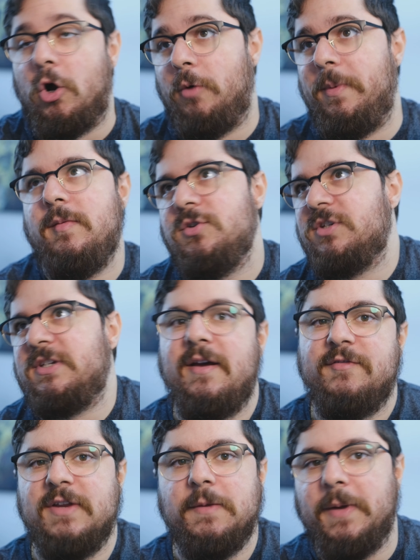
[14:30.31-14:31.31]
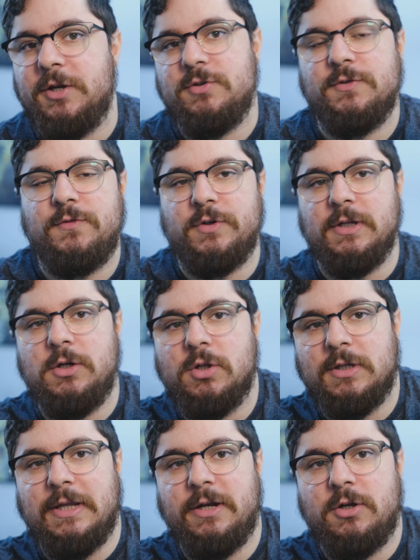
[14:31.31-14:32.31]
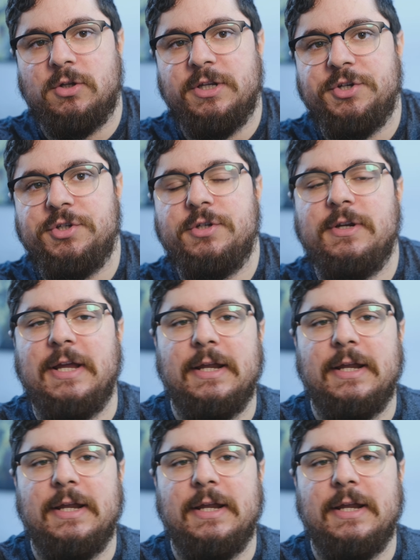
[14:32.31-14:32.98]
Or maybe just have animations for the collision